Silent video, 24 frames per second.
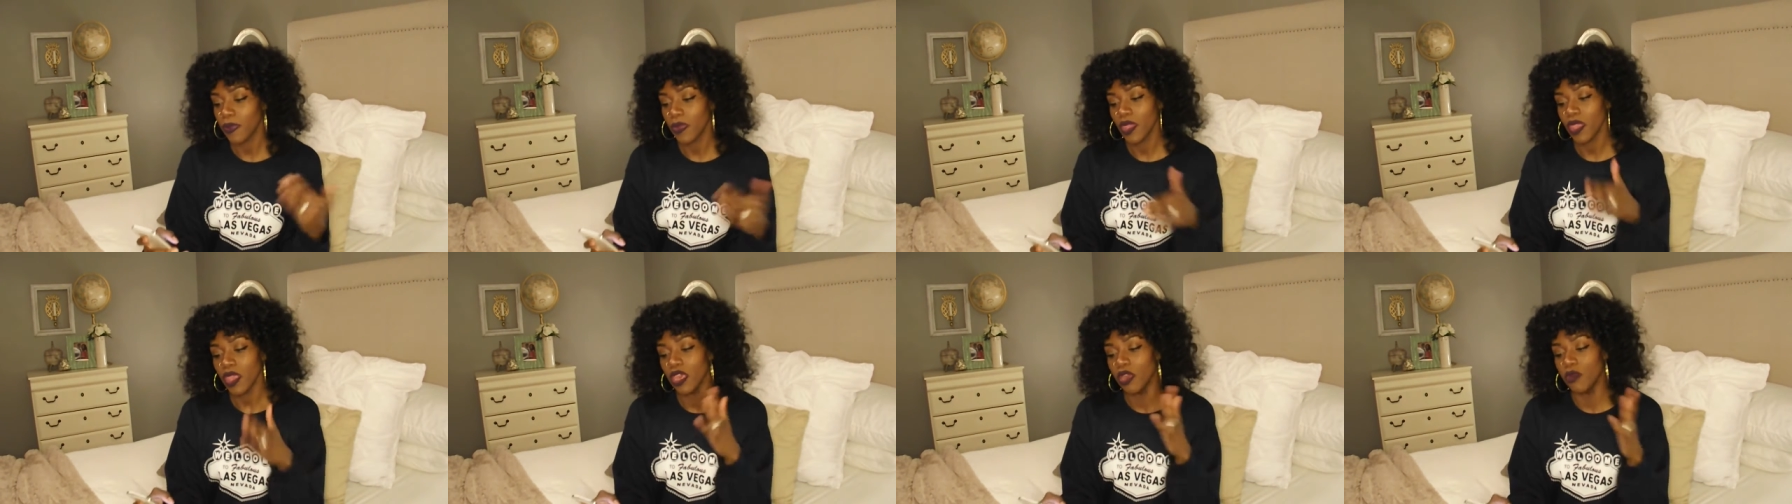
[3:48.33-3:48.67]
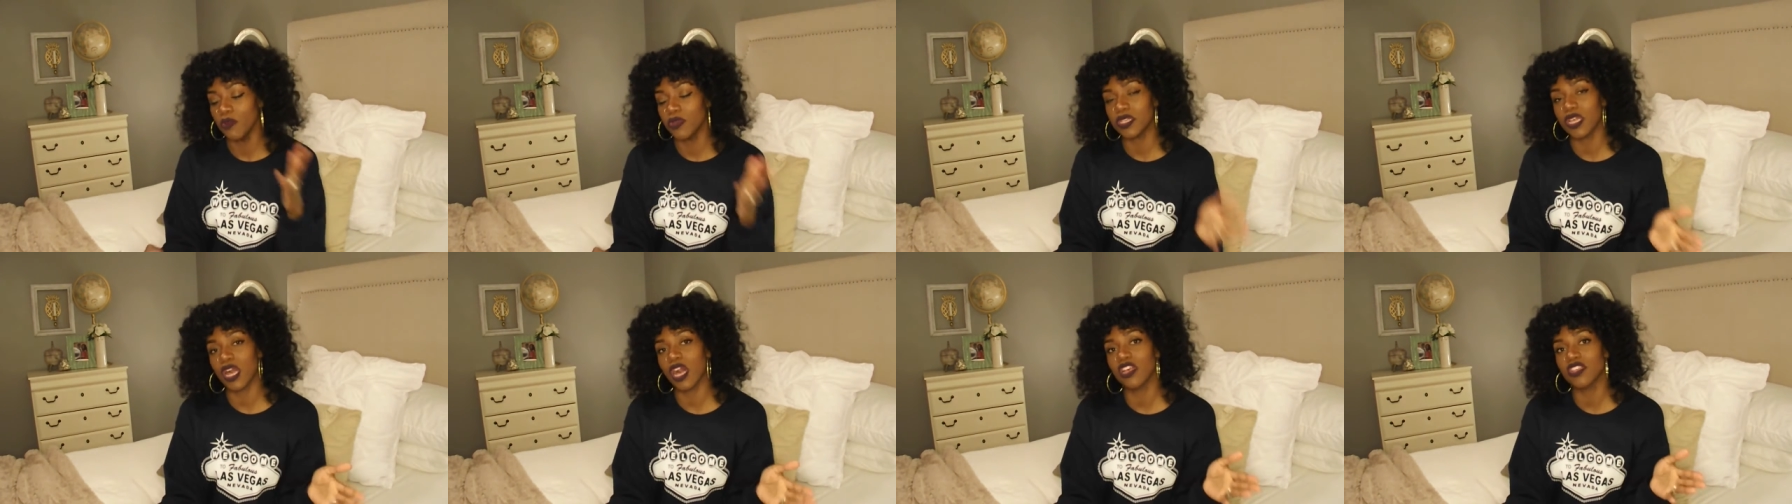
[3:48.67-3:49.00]
It
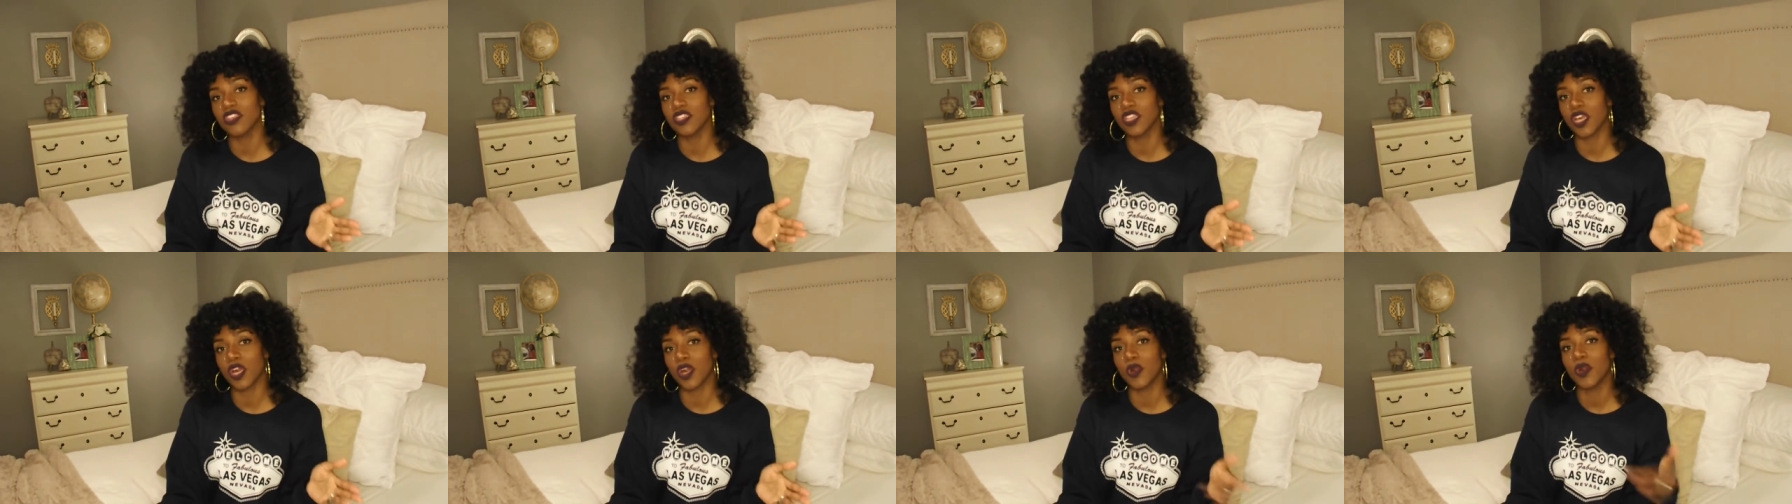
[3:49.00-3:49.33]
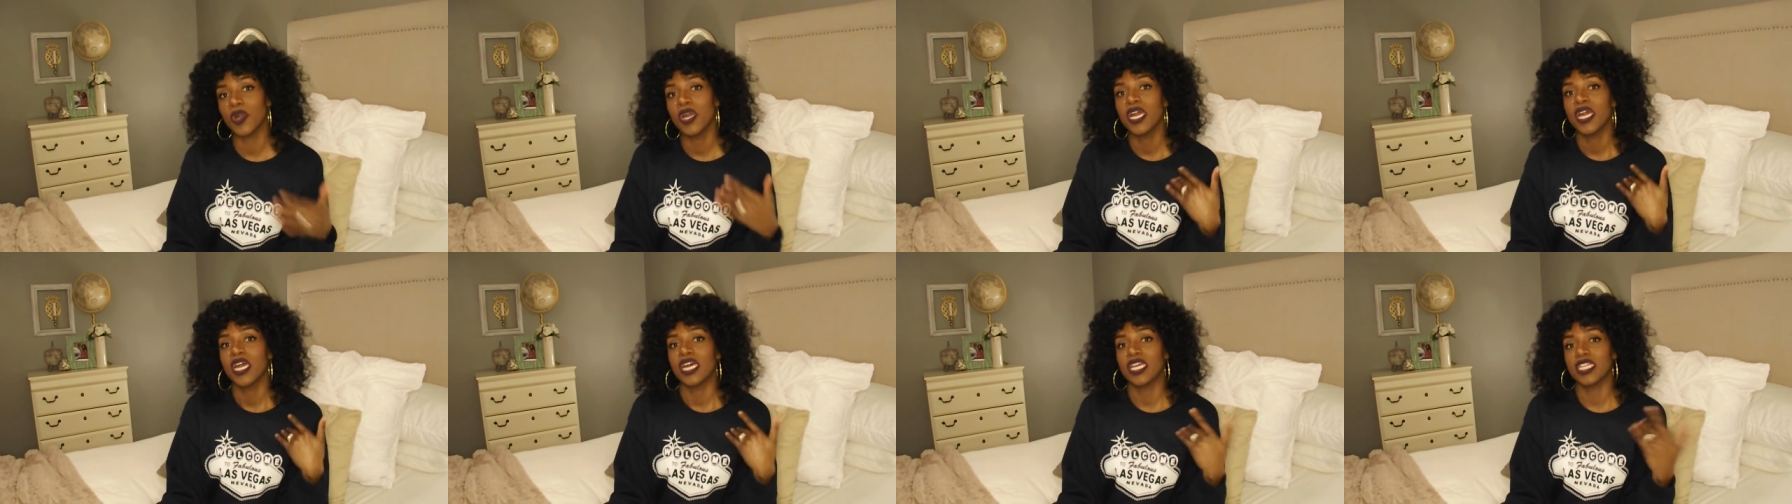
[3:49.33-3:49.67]
was also
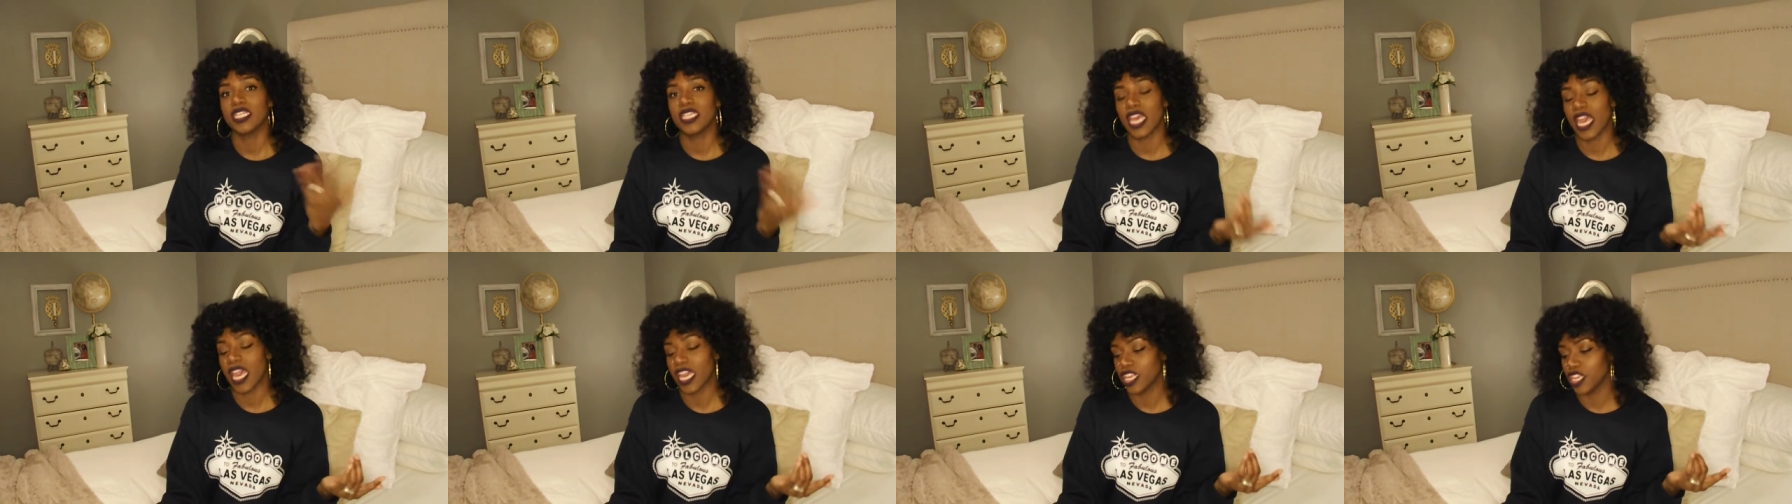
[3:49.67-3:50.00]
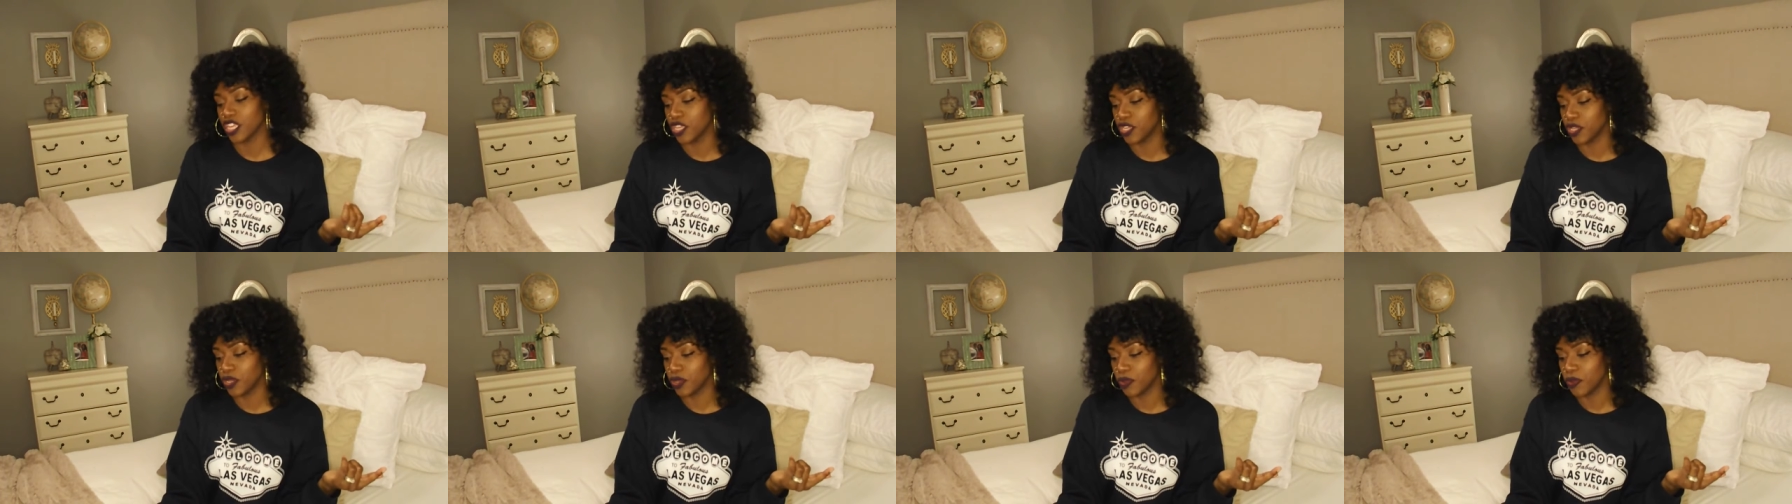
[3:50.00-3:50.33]

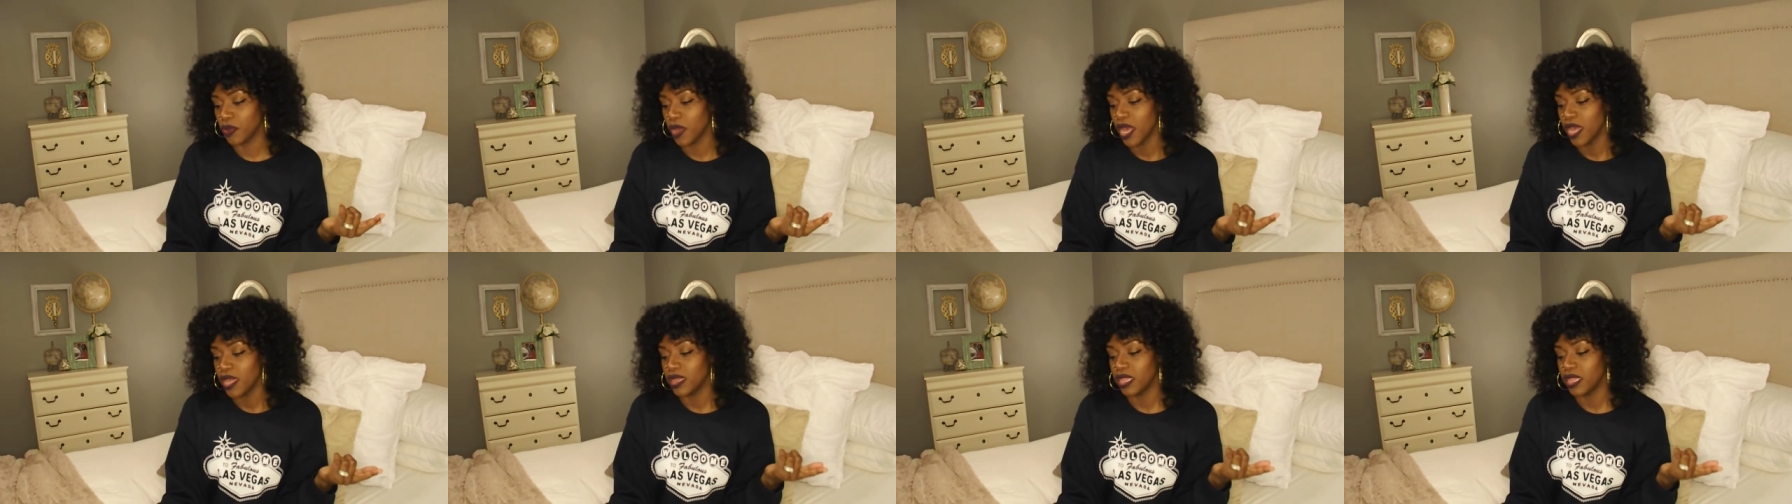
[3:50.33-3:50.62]
attached to